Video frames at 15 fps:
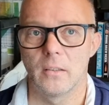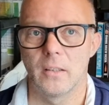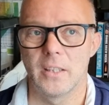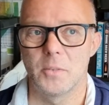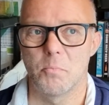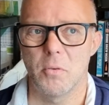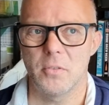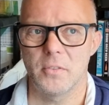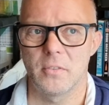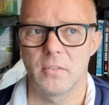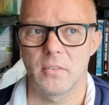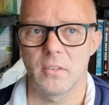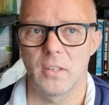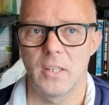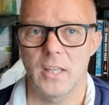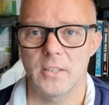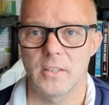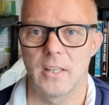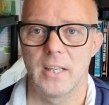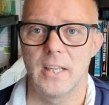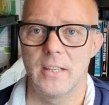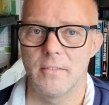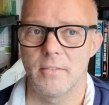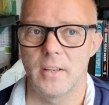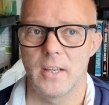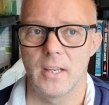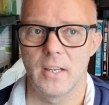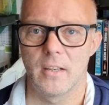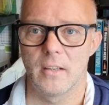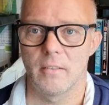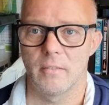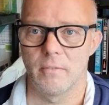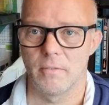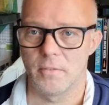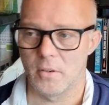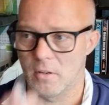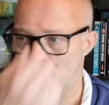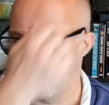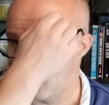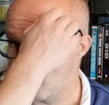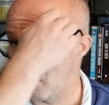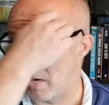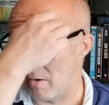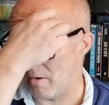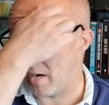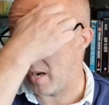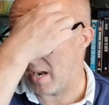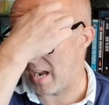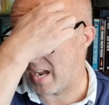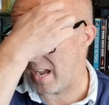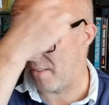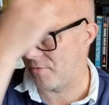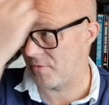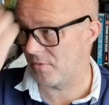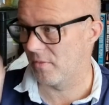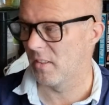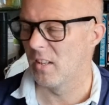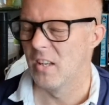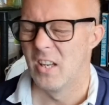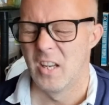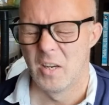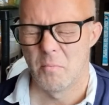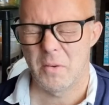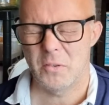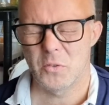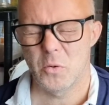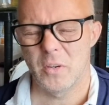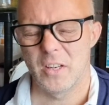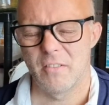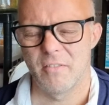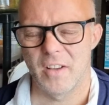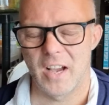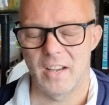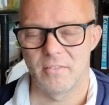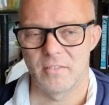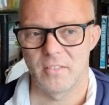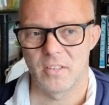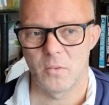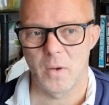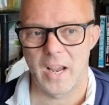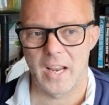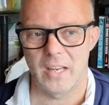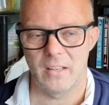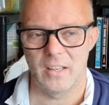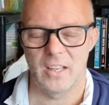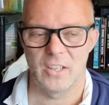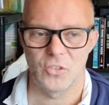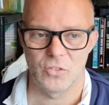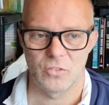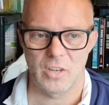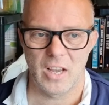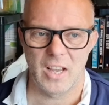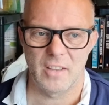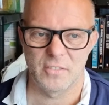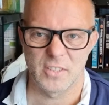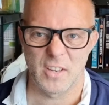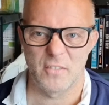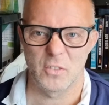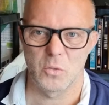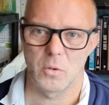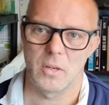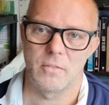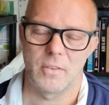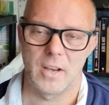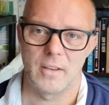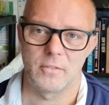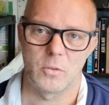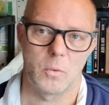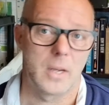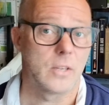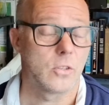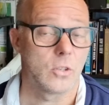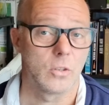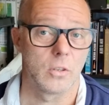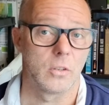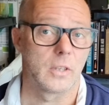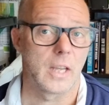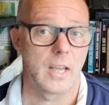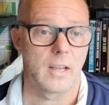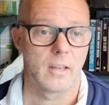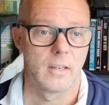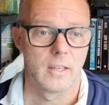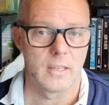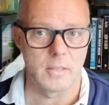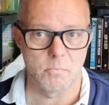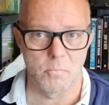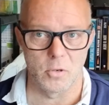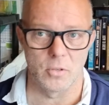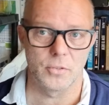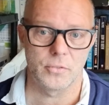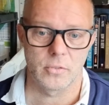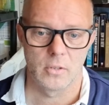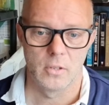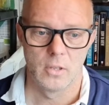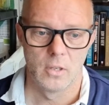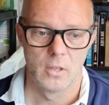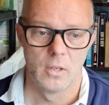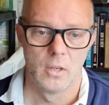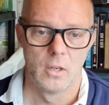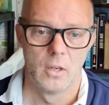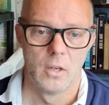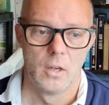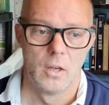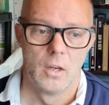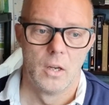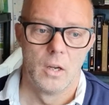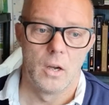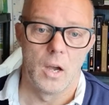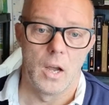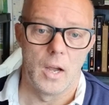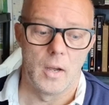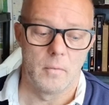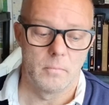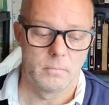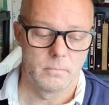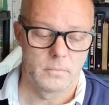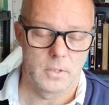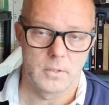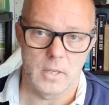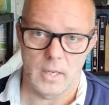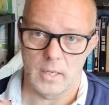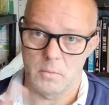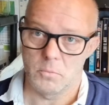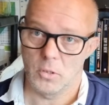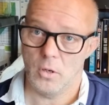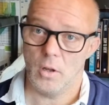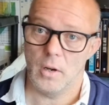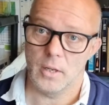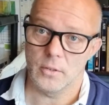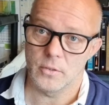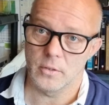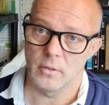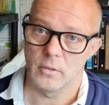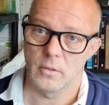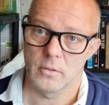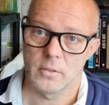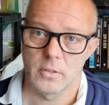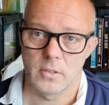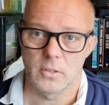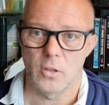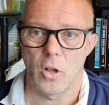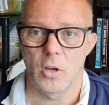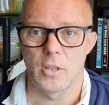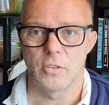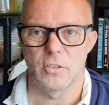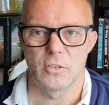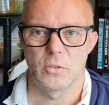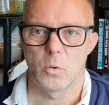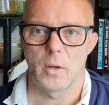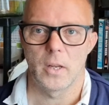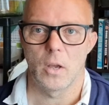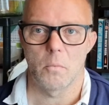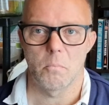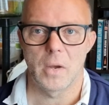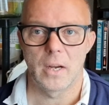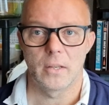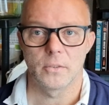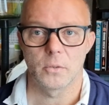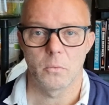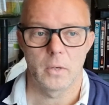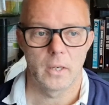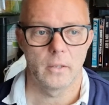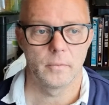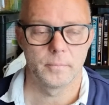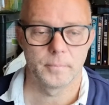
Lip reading: His bus, he has to leave here for about 7:25 to 8 7:25 to 8 to go get his bus. To take him to college, because his college is 20 odd miles away.